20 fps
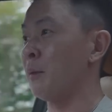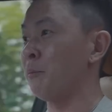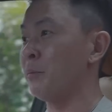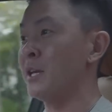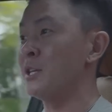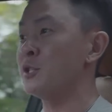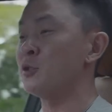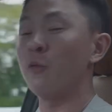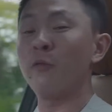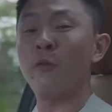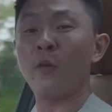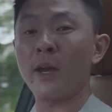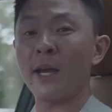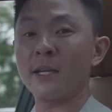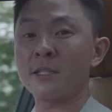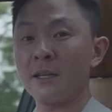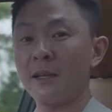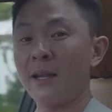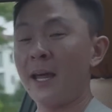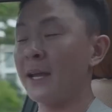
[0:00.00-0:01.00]
Please don't
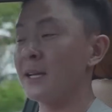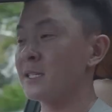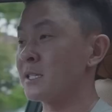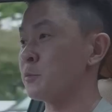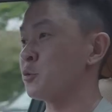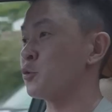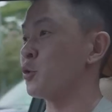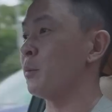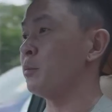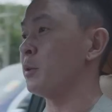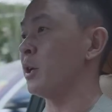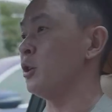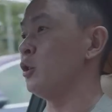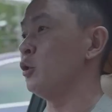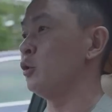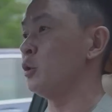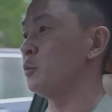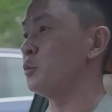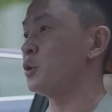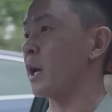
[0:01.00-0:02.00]
forget to like and subscribe to our
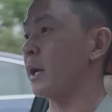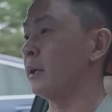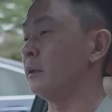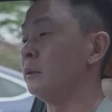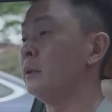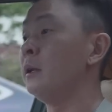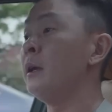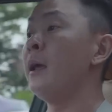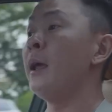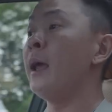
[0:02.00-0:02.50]
YouTube channel